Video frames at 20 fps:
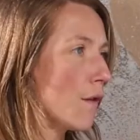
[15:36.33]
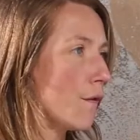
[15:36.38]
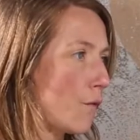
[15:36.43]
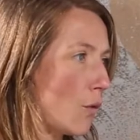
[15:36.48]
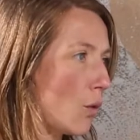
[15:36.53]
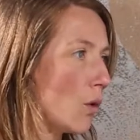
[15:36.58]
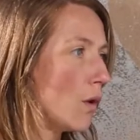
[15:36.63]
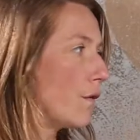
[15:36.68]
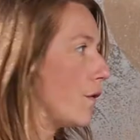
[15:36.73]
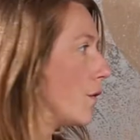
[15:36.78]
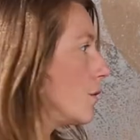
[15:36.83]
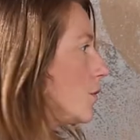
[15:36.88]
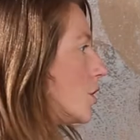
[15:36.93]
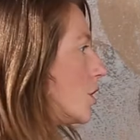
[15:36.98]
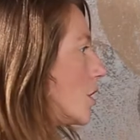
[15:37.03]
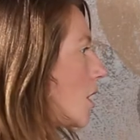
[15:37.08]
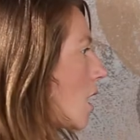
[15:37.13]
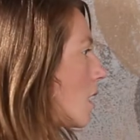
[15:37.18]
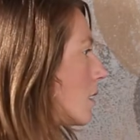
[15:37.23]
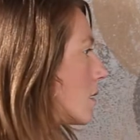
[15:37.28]
or four of those
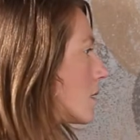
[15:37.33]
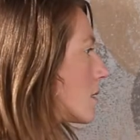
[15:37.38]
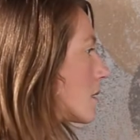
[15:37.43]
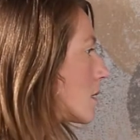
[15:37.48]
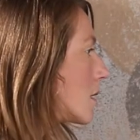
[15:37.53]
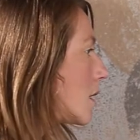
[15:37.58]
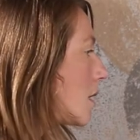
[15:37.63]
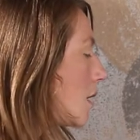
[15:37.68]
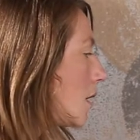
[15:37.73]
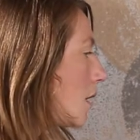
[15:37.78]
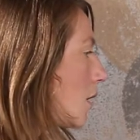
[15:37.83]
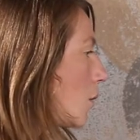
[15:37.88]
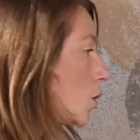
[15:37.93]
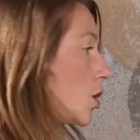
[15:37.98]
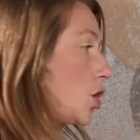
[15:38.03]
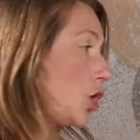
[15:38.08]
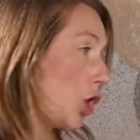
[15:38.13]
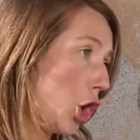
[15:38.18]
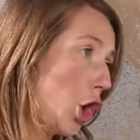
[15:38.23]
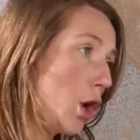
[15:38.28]
shots,
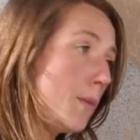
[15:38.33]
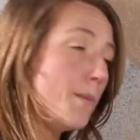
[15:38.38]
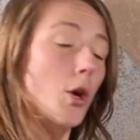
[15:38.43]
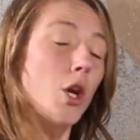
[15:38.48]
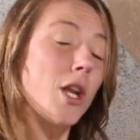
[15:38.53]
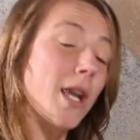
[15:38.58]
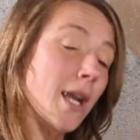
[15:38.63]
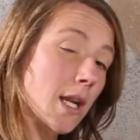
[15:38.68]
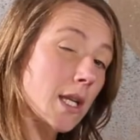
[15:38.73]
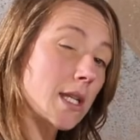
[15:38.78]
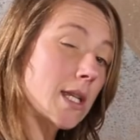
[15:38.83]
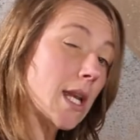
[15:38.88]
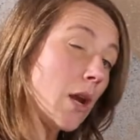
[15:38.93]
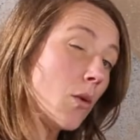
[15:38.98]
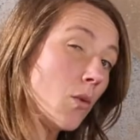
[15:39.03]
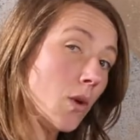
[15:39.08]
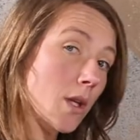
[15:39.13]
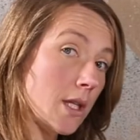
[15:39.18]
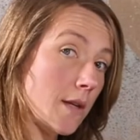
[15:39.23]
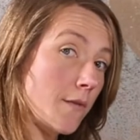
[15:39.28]
which you could put in a
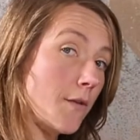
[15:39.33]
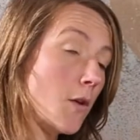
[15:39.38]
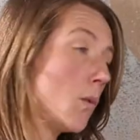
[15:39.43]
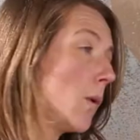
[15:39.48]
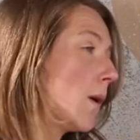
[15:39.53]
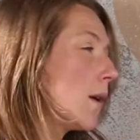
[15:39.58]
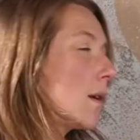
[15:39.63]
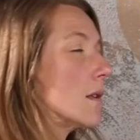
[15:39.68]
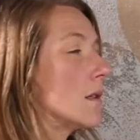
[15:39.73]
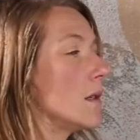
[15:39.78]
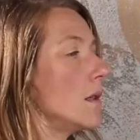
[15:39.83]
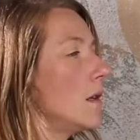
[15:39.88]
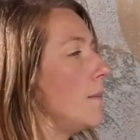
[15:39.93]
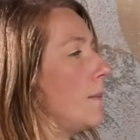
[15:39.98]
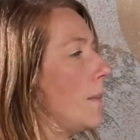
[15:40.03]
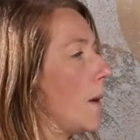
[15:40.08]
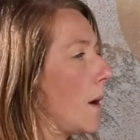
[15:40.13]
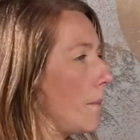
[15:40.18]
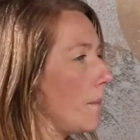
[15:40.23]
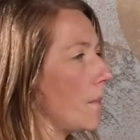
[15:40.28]
sequence if you wanted to,
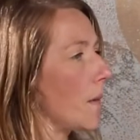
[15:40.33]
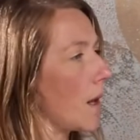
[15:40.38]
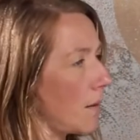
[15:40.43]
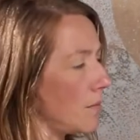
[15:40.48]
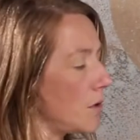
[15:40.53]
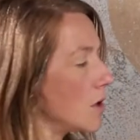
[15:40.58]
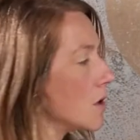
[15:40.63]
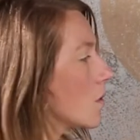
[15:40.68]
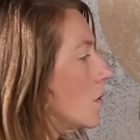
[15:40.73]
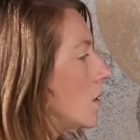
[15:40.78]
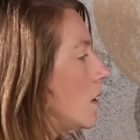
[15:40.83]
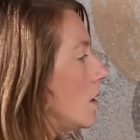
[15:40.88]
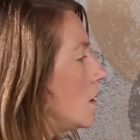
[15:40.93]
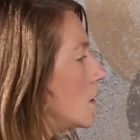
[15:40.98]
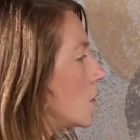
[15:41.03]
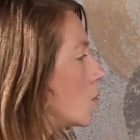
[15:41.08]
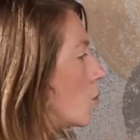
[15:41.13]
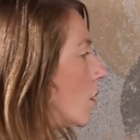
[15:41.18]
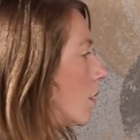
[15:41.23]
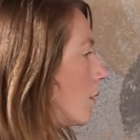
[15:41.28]
but I'm just going to
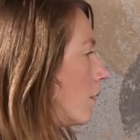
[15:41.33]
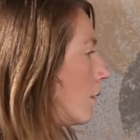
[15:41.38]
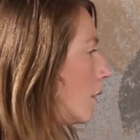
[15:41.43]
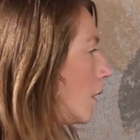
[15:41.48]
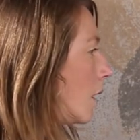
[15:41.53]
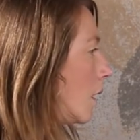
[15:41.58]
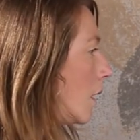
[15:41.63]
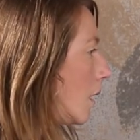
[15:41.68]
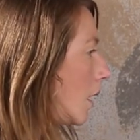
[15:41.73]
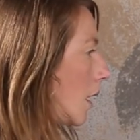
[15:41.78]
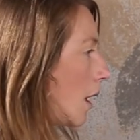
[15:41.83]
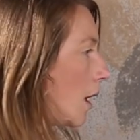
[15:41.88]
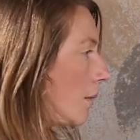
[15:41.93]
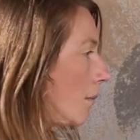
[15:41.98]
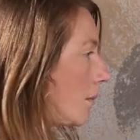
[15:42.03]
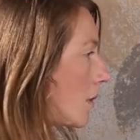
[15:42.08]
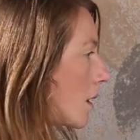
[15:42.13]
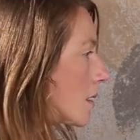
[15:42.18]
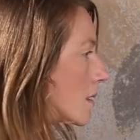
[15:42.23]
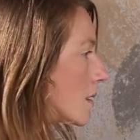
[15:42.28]
use one
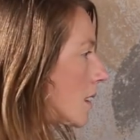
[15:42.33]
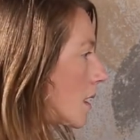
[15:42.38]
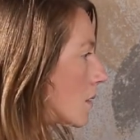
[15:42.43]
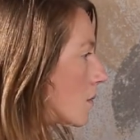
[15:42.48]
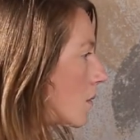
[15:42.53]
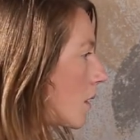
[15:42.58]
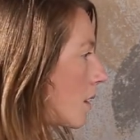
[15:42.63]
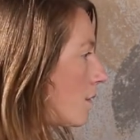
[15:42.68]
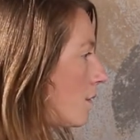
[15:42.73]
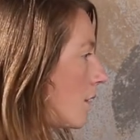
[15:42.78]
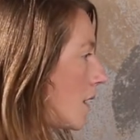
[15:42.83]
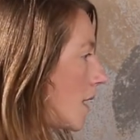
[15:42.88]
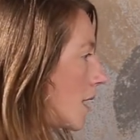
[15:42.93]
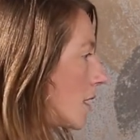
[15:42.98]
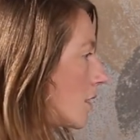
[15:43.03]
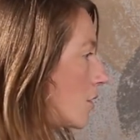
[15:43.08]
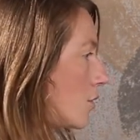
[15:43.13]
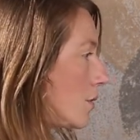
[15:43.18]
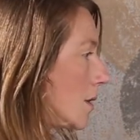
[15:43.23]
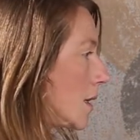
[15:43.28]
um, because that's what I feel
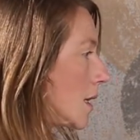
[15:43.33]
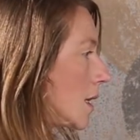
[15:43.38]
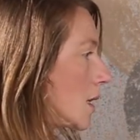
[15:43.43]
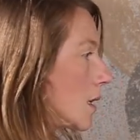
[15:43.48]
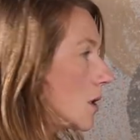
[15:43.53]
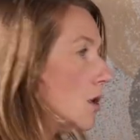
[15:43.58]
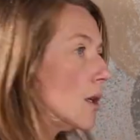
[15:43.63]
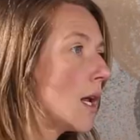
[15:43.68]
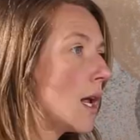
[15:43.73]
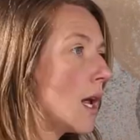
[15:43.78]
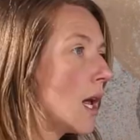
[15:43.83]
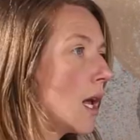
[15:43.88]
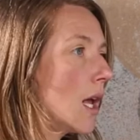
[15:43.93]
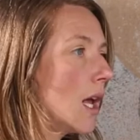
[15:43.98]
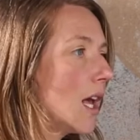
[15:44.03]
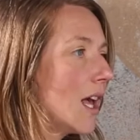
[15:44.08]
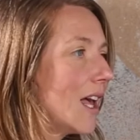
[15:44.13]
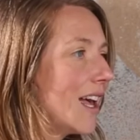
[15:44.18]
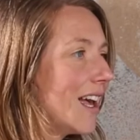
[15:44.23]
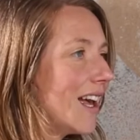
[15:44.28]
like doing today.
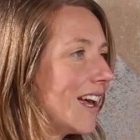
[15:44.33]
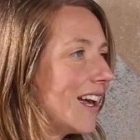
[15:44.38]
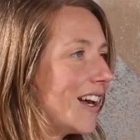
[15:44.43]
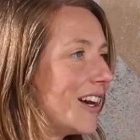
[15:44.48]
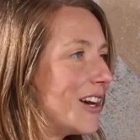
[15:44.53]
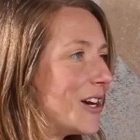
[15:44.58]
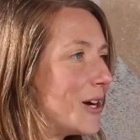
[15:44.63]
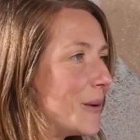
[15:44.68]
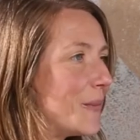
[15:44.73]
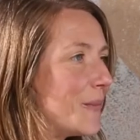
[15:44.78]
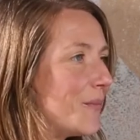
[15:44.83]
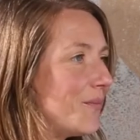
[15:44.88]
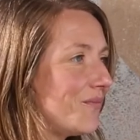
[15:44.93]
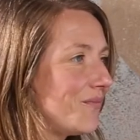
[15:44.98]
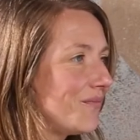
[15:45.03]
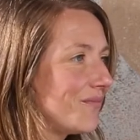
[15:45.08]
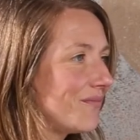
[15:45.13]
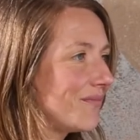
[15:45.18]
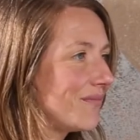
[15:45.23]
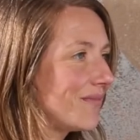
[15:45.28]
Um,
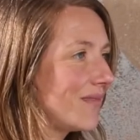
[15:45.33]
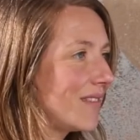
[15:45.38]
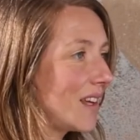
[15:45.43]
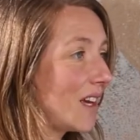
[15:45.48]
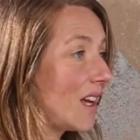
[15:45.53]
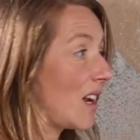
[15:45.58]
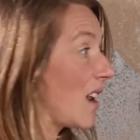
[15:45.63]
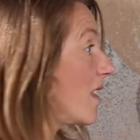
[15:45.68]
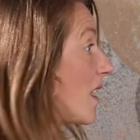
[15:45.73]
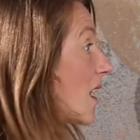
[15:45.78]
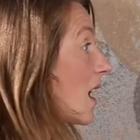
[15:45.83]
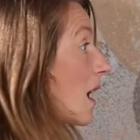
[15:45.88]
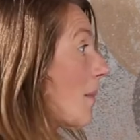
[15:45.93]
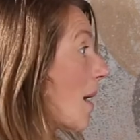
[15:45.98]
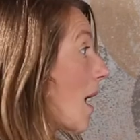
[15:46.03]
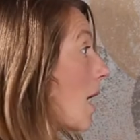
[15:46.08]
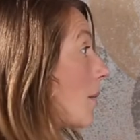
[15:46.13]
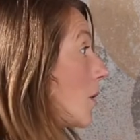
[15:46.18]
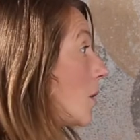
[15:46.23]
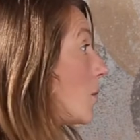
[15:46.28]
I think I'm
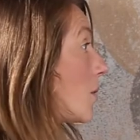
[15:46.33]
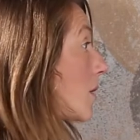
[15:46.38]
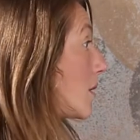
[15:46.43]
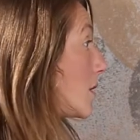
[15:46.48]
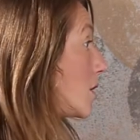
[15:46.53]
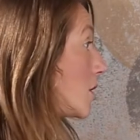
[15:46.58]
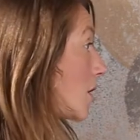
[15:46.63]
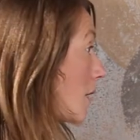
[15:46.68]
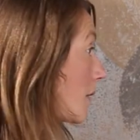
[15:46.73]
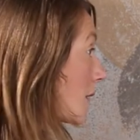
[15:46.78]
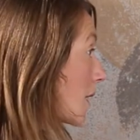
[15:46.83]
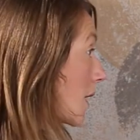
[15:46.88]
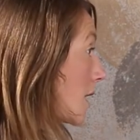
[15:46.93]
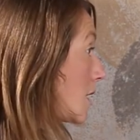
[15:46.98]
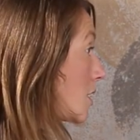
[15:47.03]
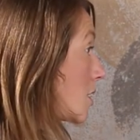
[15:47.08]
happy with the shot that I